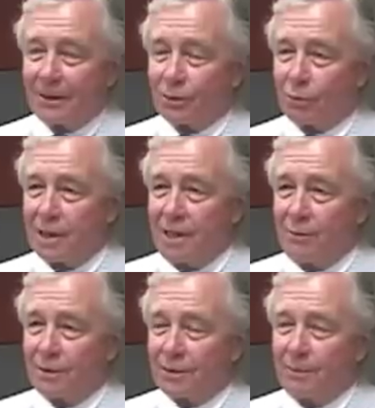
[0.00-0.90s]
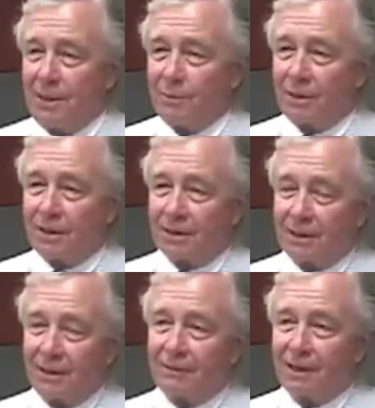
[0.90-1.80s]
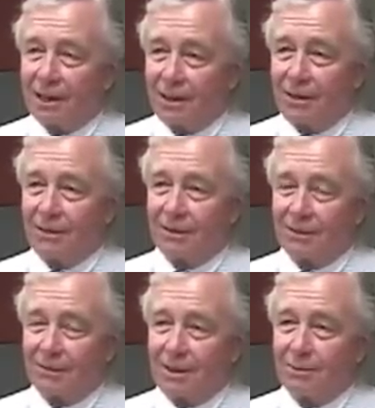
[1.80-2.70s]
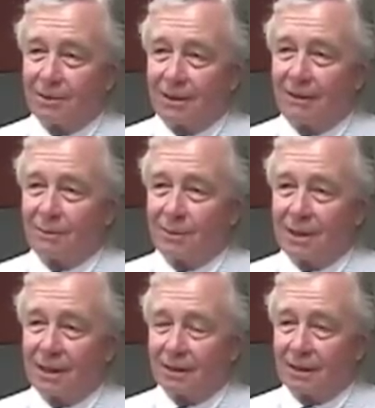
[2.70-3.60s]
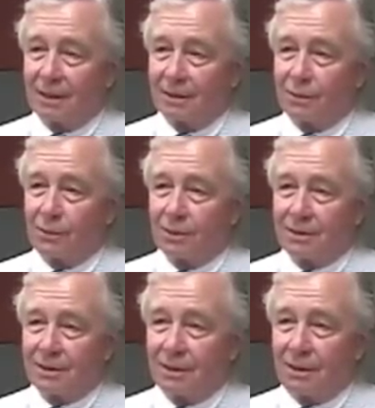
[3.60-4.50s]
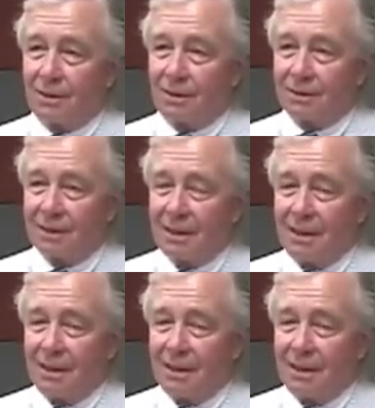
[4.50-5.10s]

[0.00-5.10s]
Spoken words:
agree with the people that are governing you to agree with government and the courts and the laws.